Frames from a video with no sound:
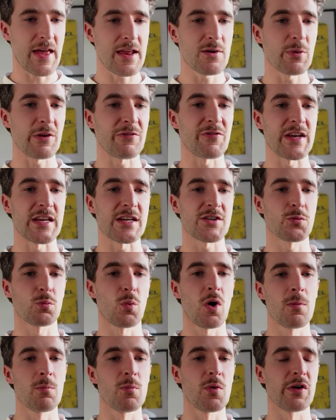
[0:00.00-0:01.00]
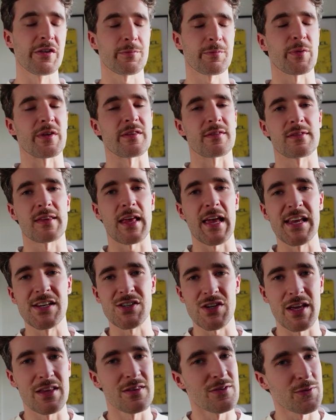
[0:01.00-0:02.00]
then we finish one more sprint stage
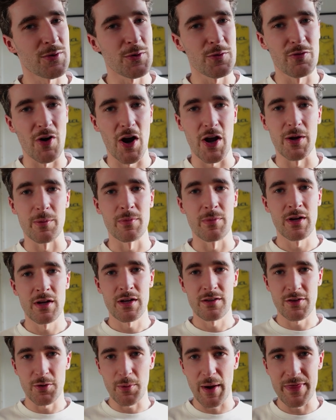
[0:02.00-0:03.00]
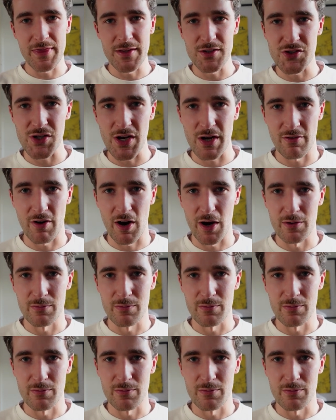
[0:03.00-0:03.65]
into Rome to end the Giro.